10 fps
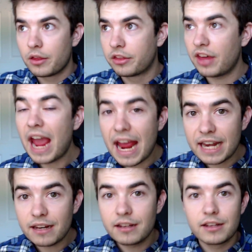
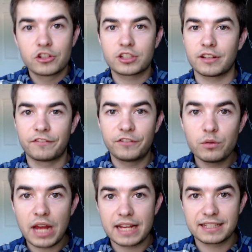Then, just a
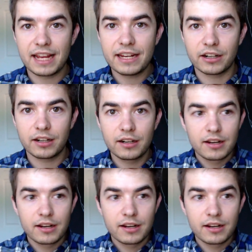few days later,